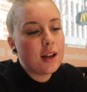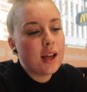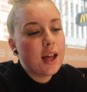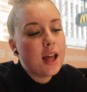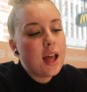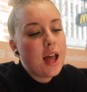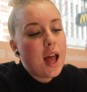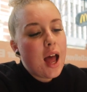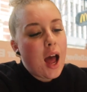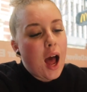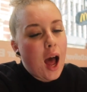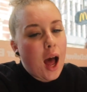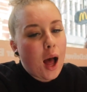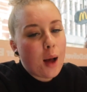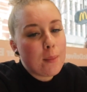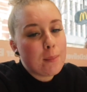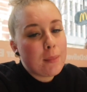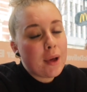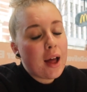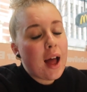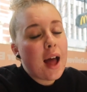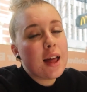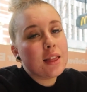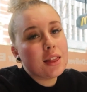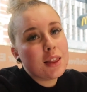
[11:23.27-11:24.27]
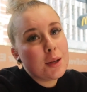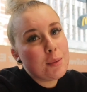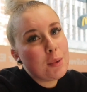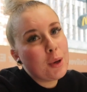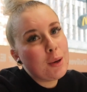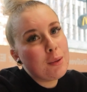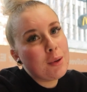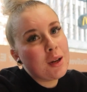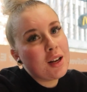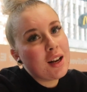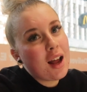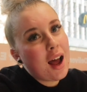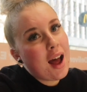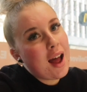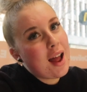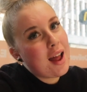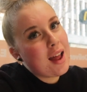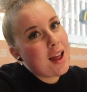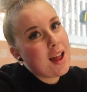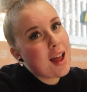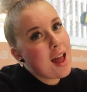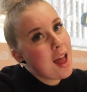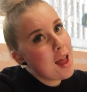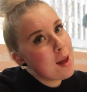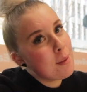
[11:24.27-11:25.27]
But at the moment,
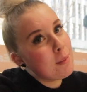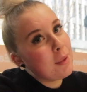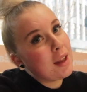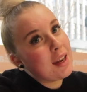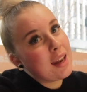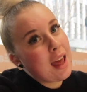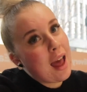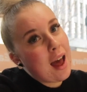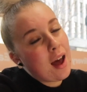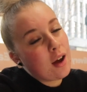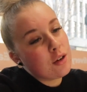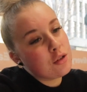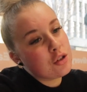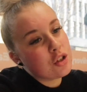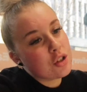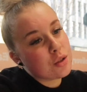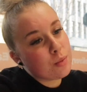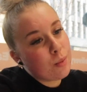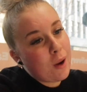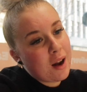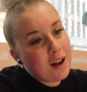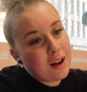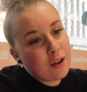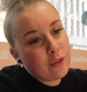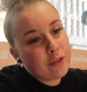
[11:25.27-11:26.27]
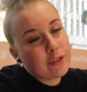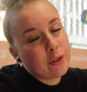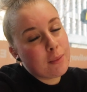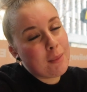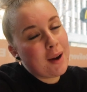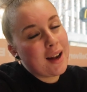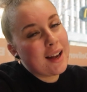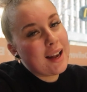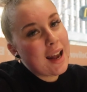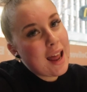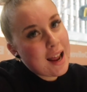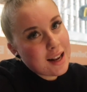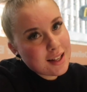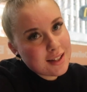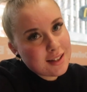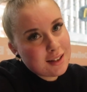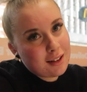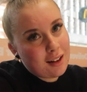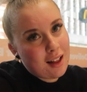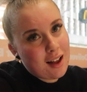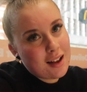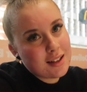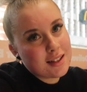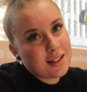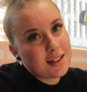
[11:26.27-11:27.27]
I am now just waiting for my next
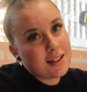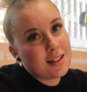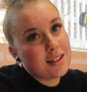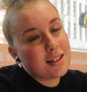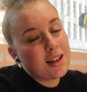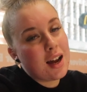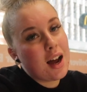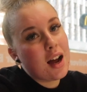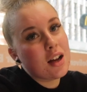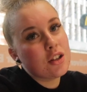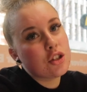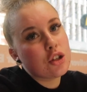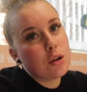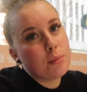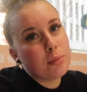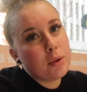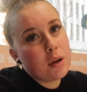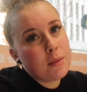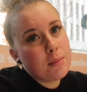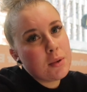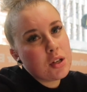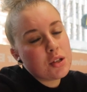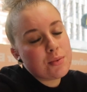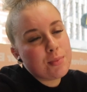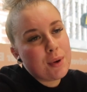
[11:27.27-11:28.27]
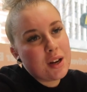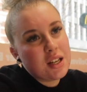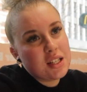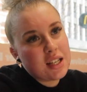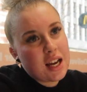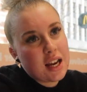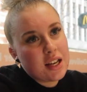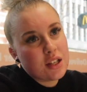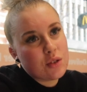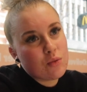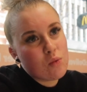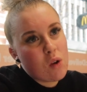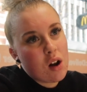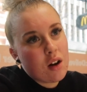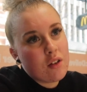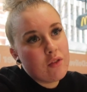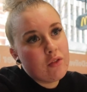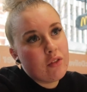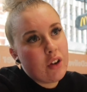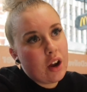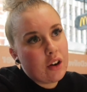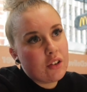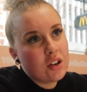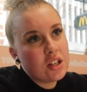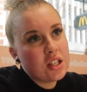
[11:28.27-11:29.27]
class to start. So pretty much my days run
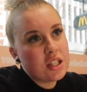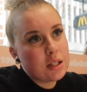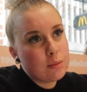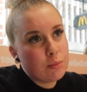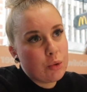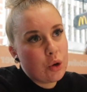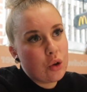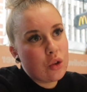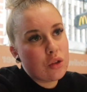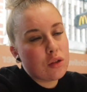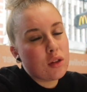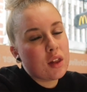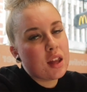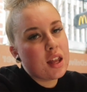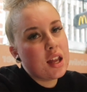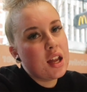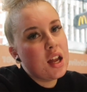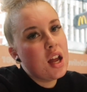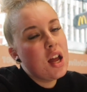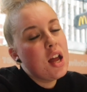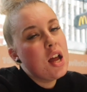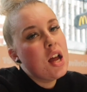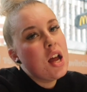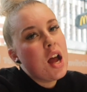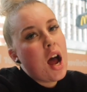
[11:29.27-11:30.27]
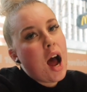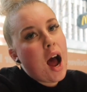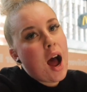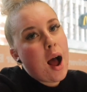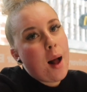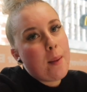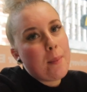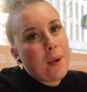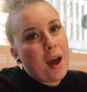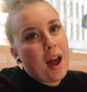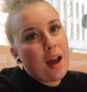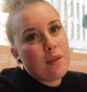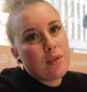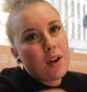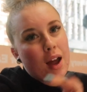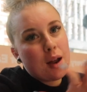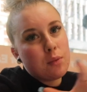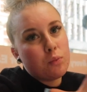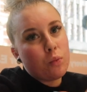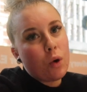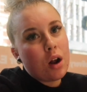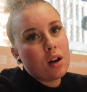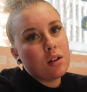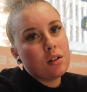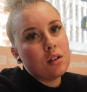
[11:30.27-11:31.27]
very smoothly. I've
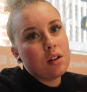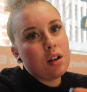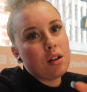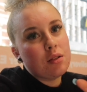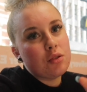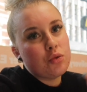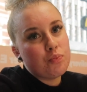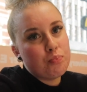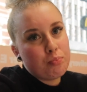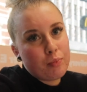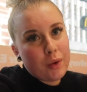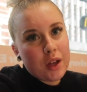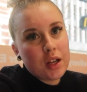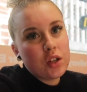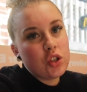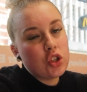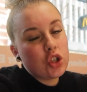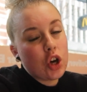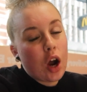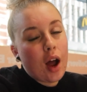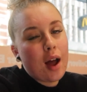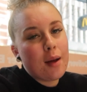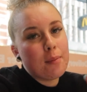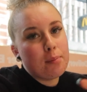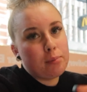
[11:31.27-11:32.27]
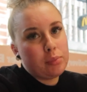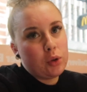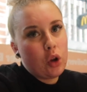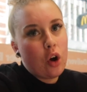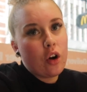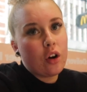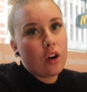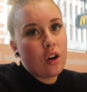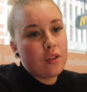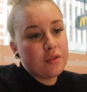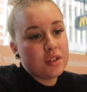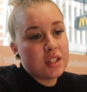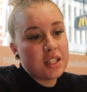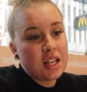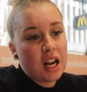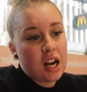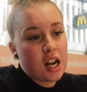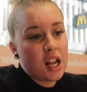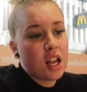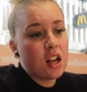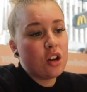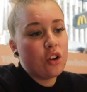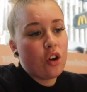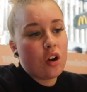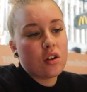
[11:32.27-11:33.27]
had one big giant block of
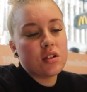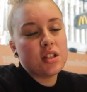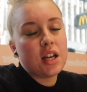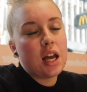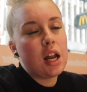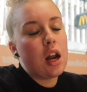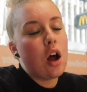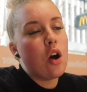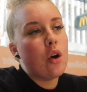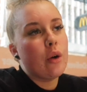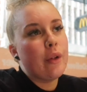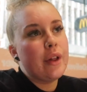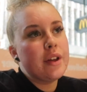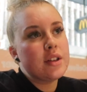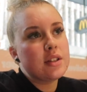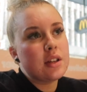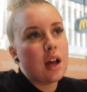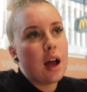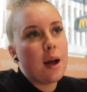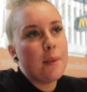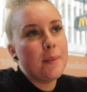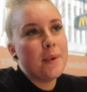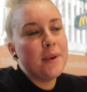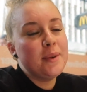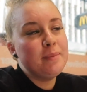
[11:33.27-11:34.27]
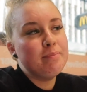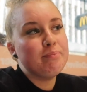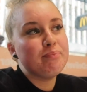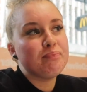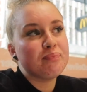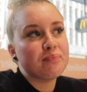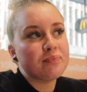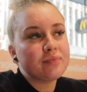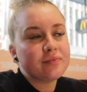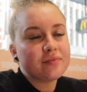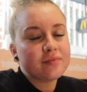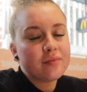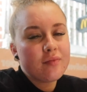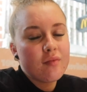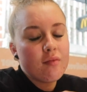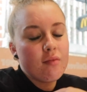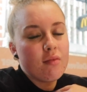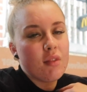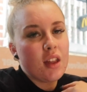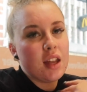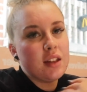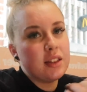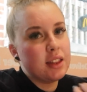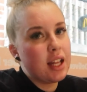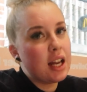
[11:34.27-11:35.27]
studying, knocked out a whole assignment.
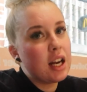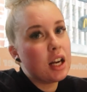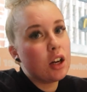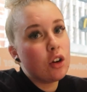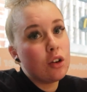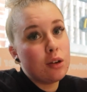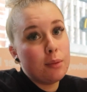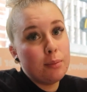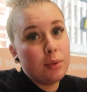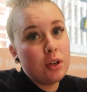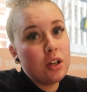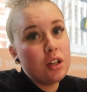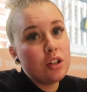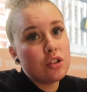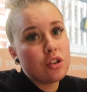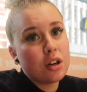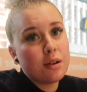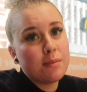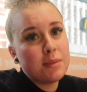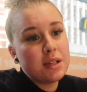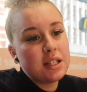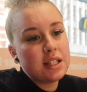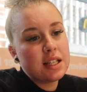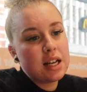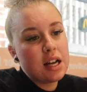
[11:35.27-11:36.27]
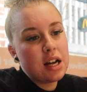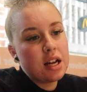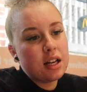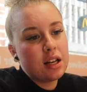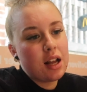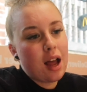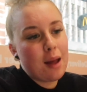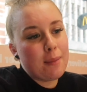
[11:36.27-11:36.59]
And then I got a beauty treatment done.